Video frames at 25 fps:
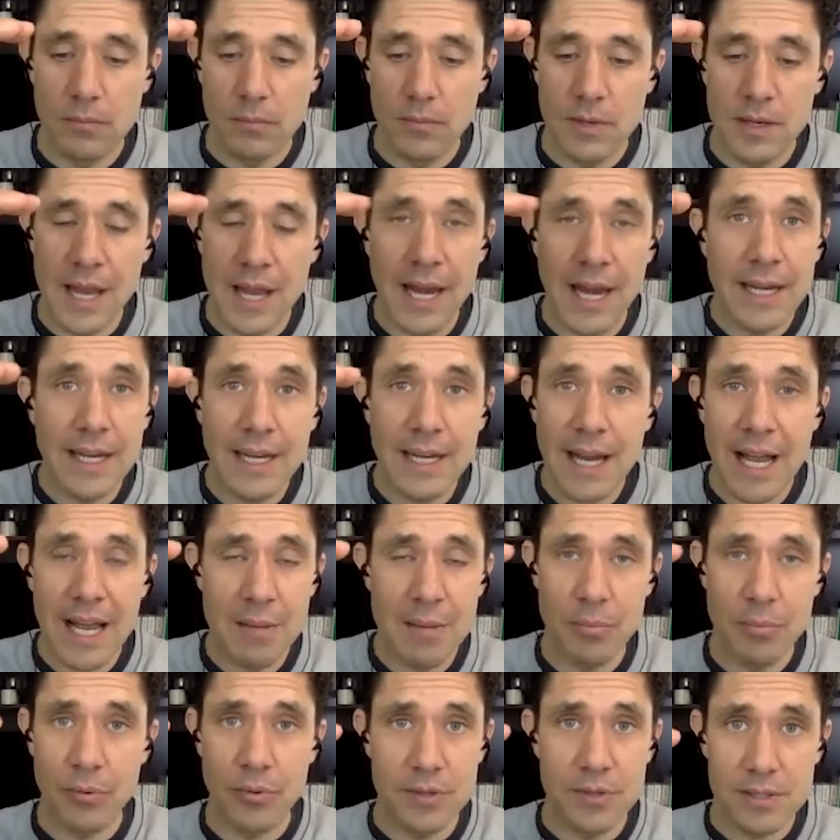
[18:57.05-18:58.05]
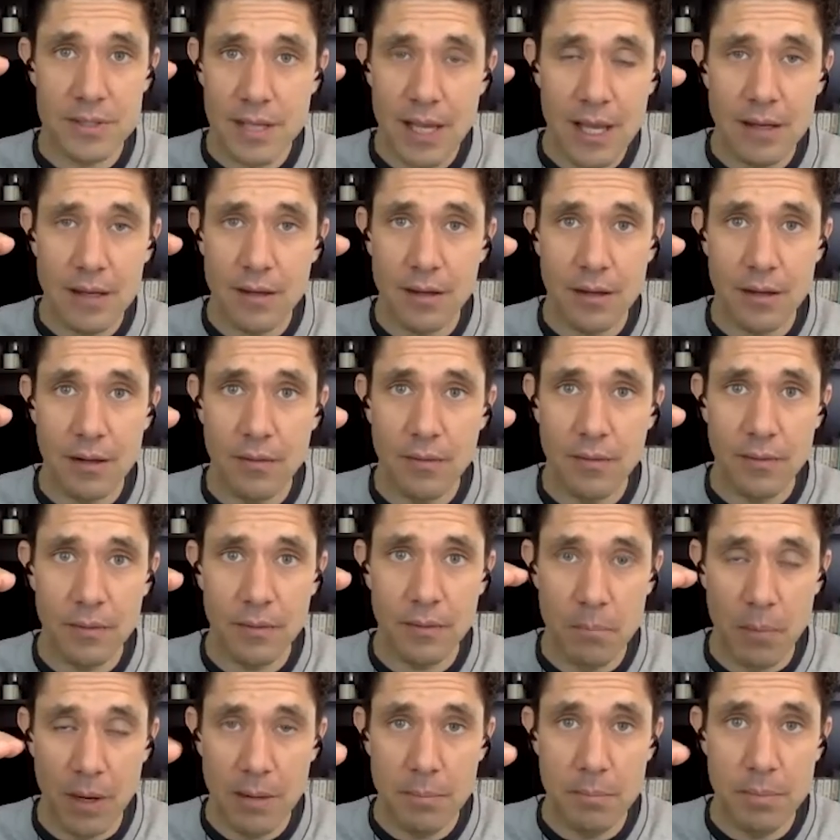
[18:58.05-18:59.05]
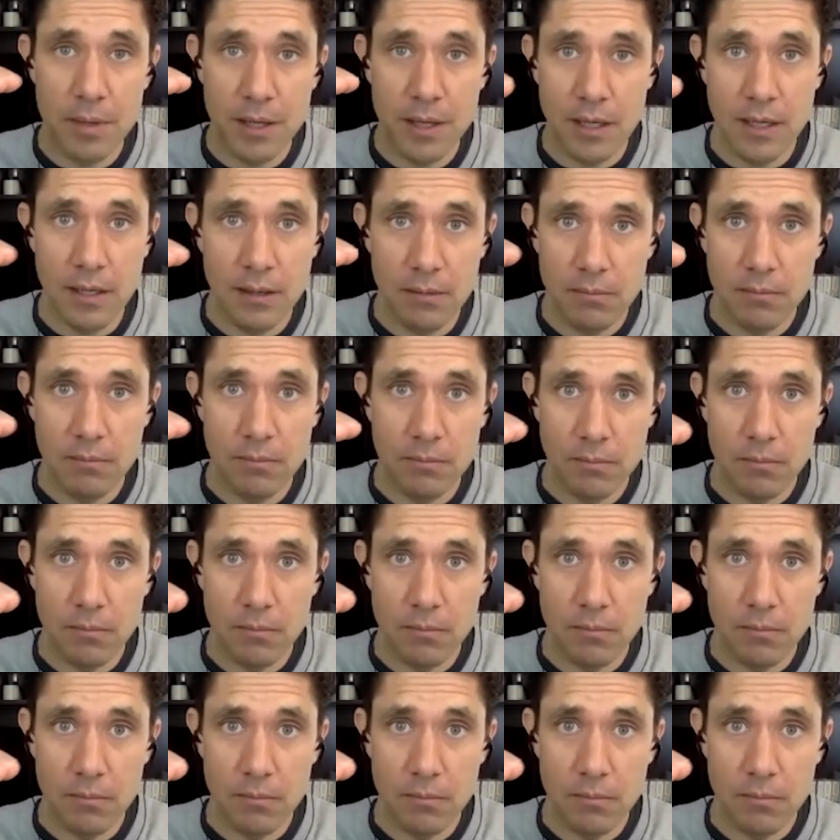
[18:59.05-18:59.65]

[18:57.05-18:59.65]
ninety-nine percent might be